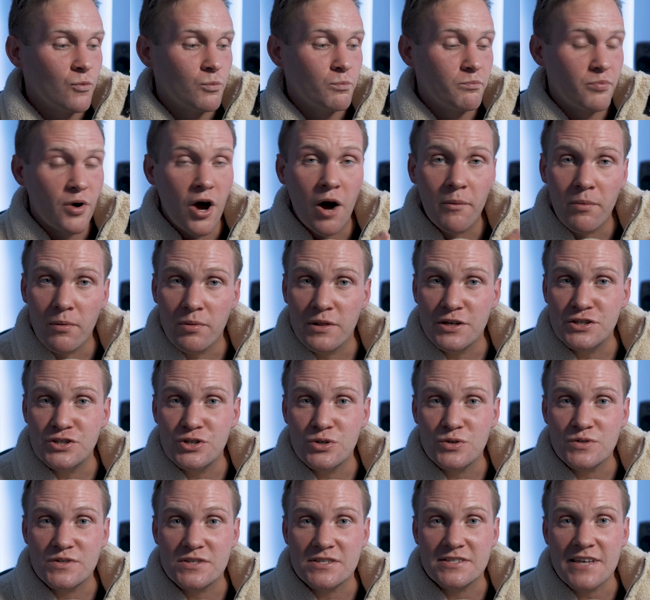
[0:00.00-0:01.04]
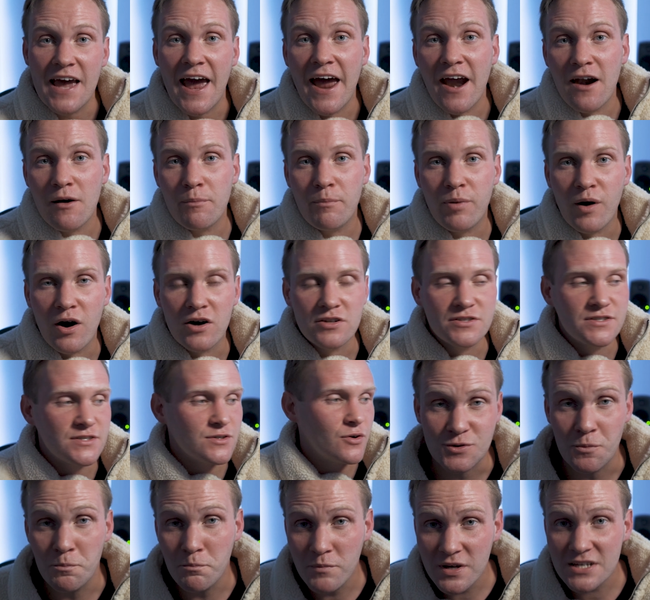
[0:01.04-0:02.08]
probably uses AirPods
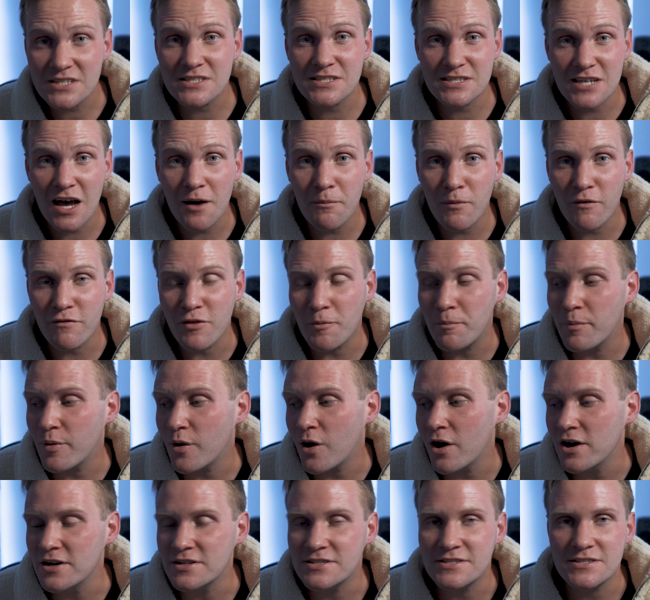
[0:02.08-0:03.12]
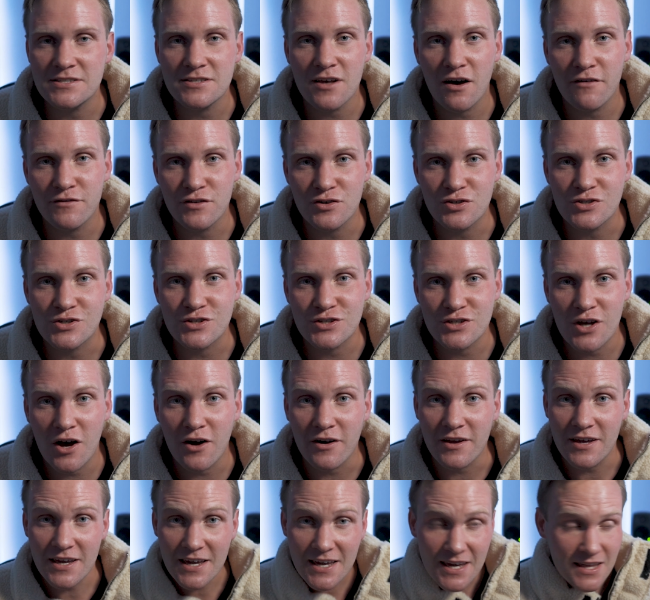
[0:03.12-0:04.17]
to mix some of the parts of your
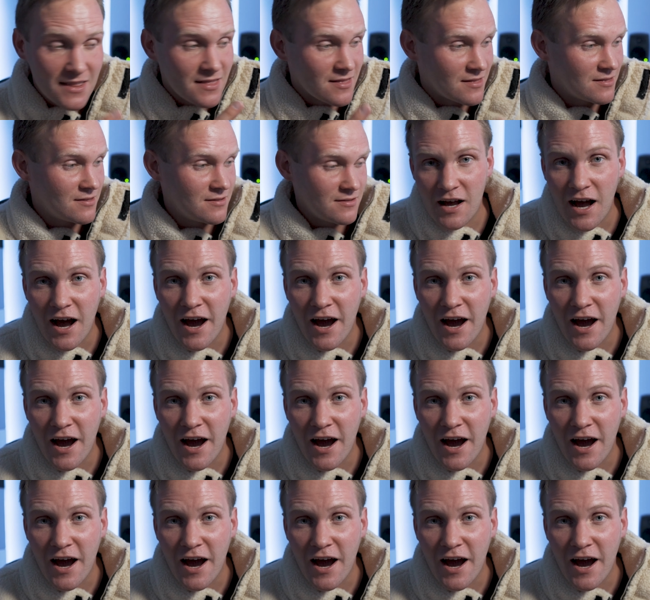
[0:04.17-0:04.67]
song in